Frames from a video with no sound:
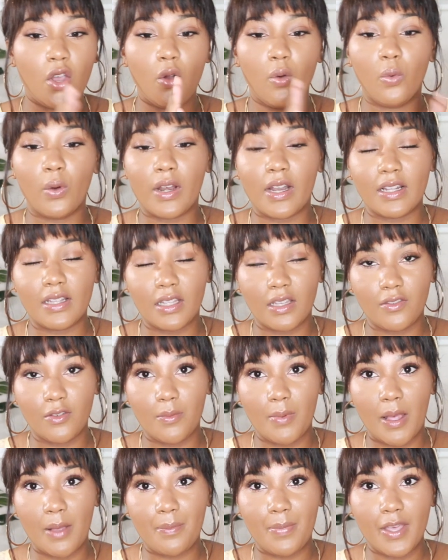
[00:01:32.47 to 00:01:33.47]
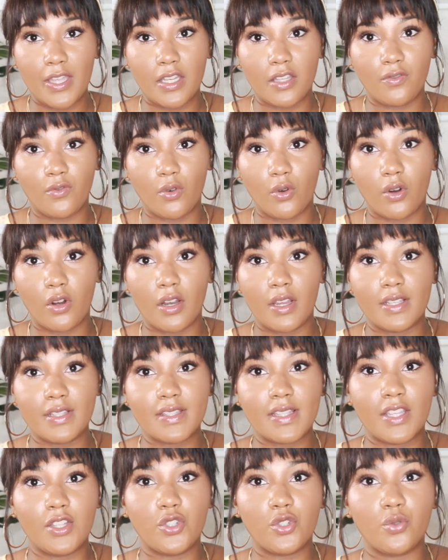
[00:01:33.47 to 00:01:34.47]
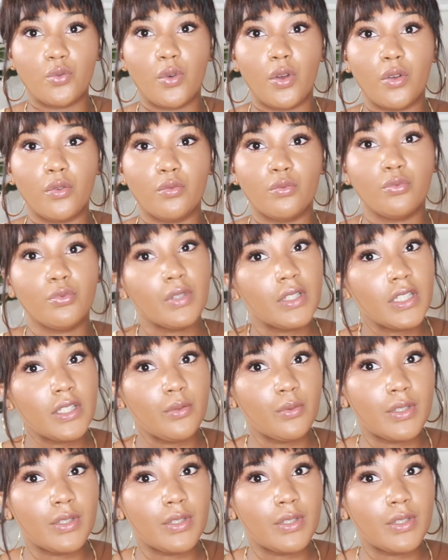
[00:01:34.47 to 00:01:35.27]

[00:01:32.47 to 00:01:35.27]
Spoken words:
What I love about Petit Vour is they do a really,